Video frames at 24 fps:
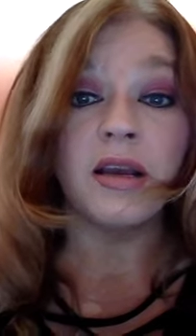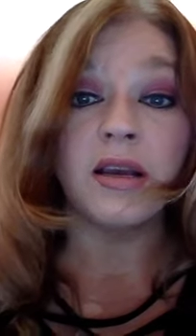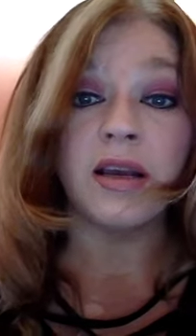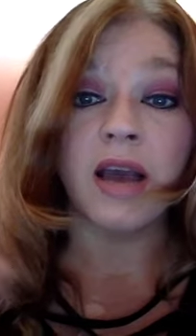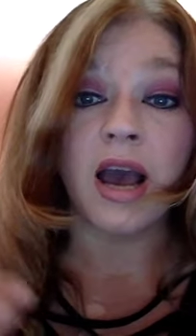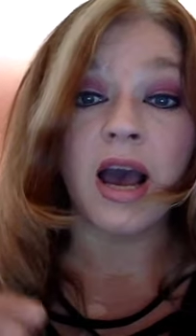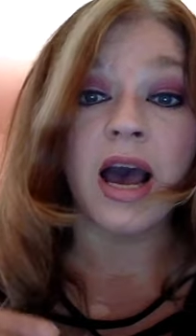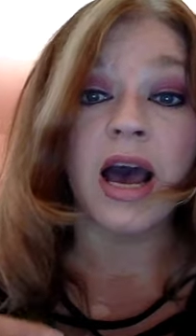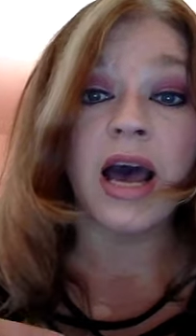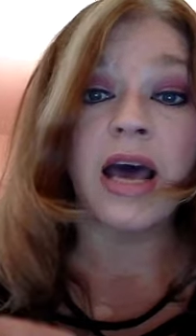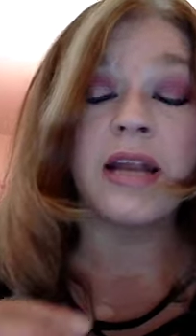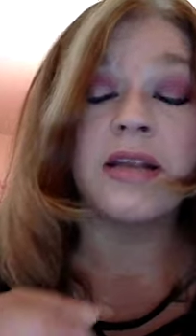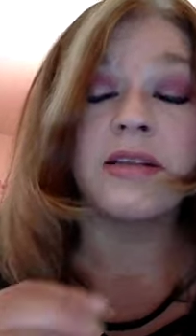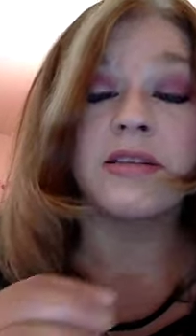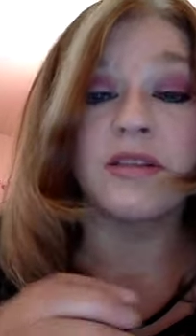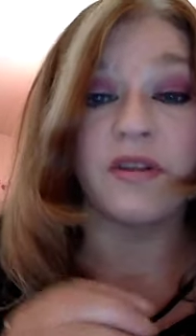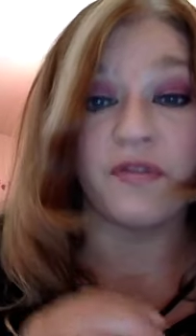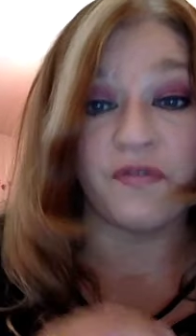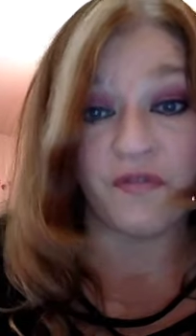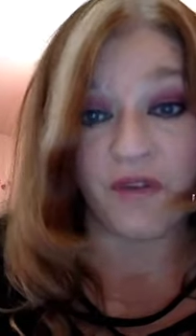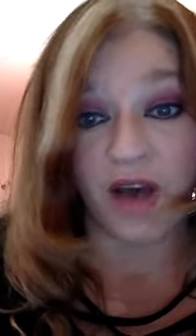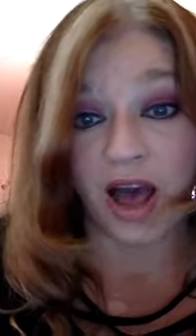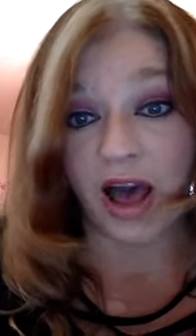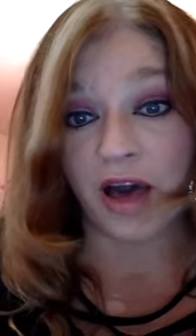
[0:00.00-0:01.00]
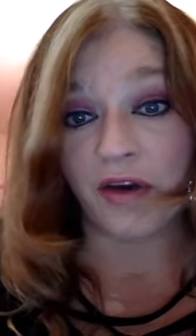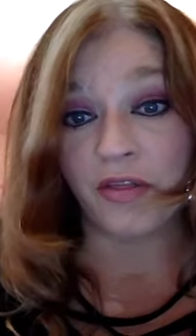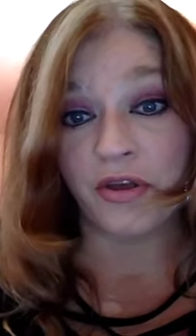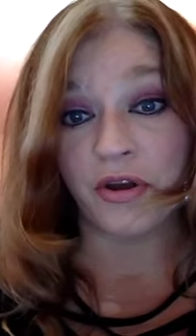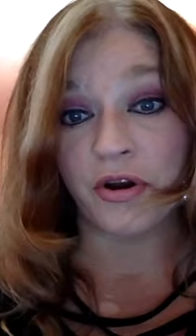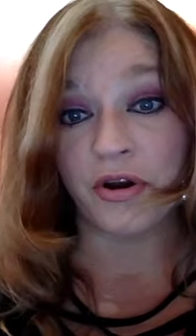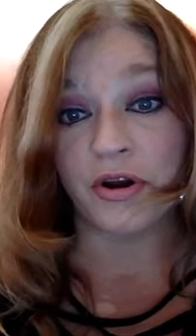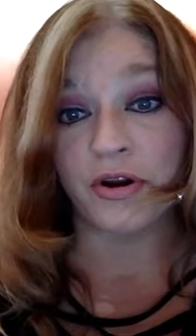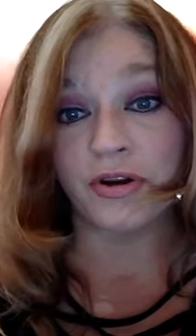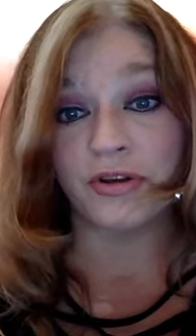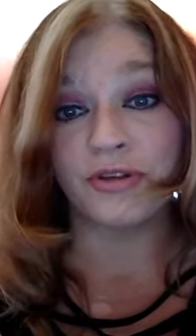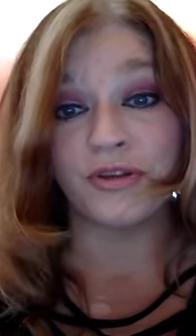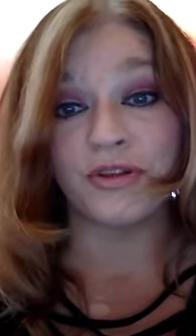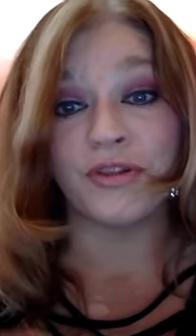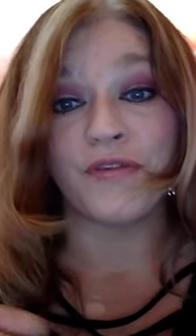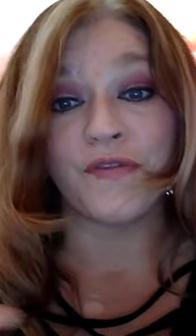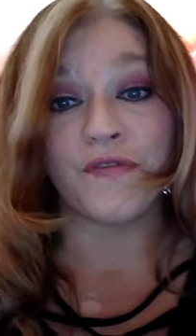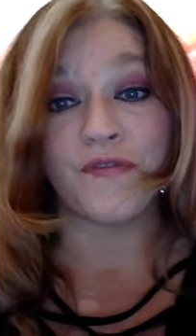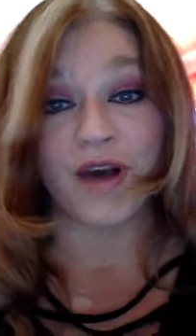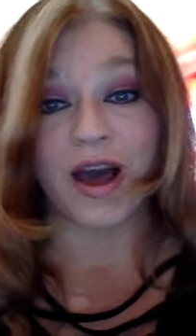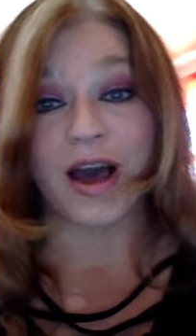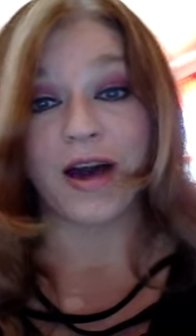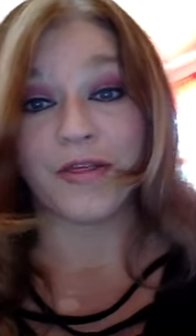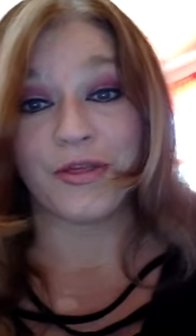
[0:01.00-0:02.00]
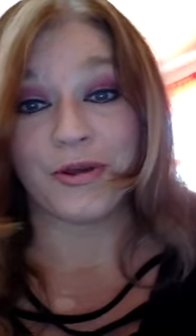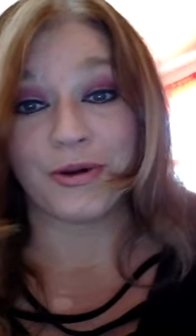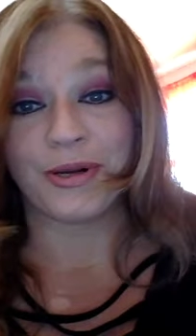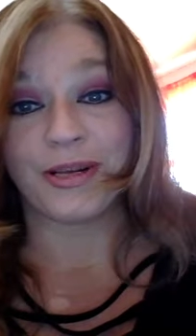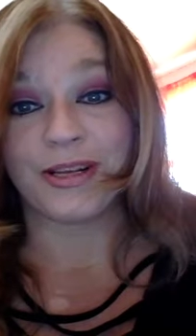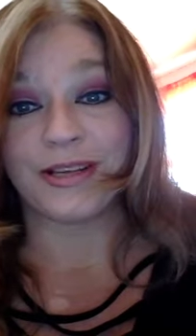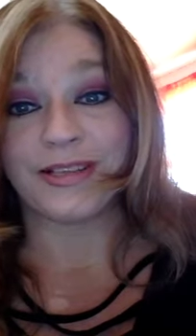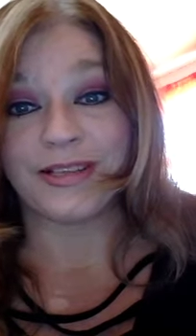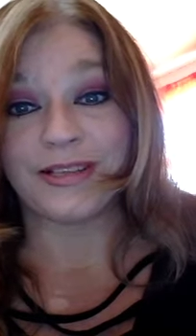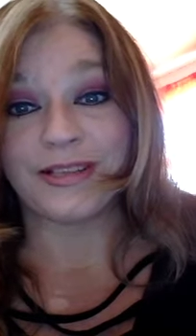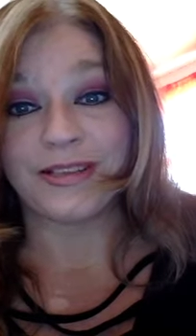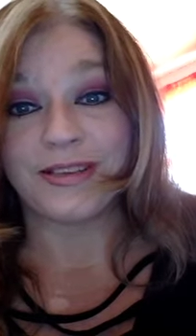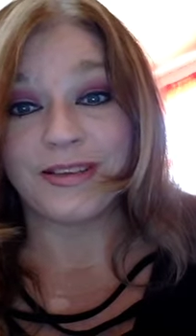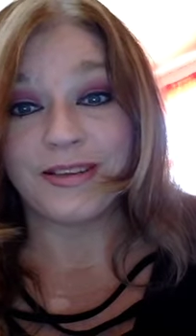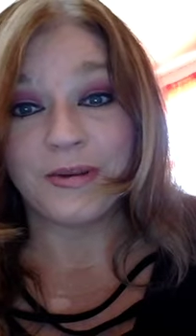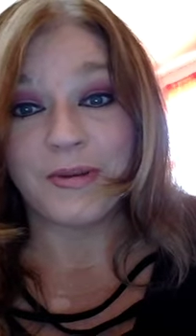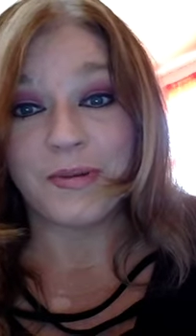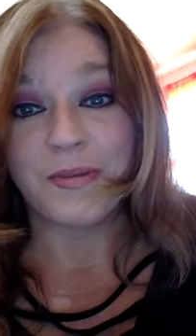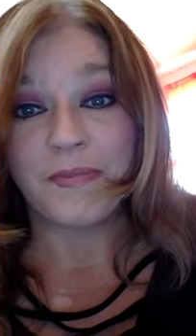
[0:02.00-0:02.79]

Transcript: God is the Father to the fatherless.